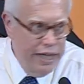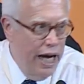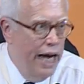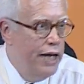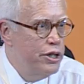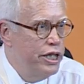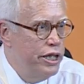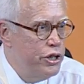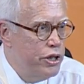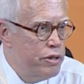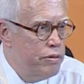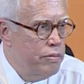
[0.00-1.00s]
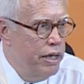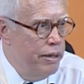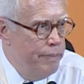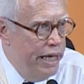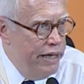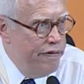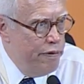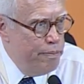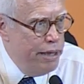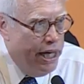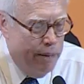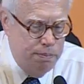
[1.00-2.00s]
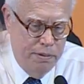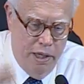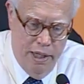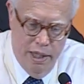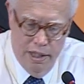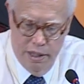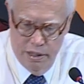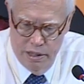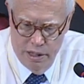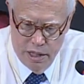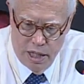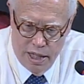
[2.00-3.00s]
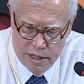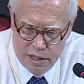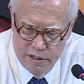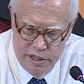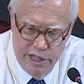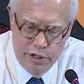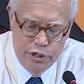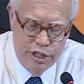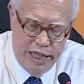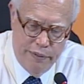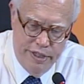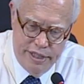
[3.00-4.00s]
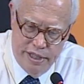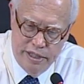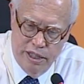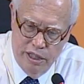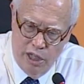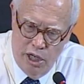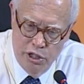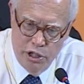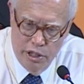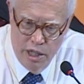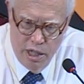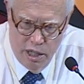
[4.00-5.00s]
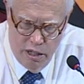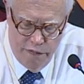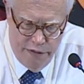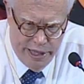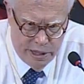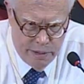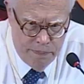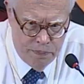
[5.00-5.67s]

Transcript: to hire teachers, and it may even bid up uh, uh, the cost of teacher salaries. That's a larger effect.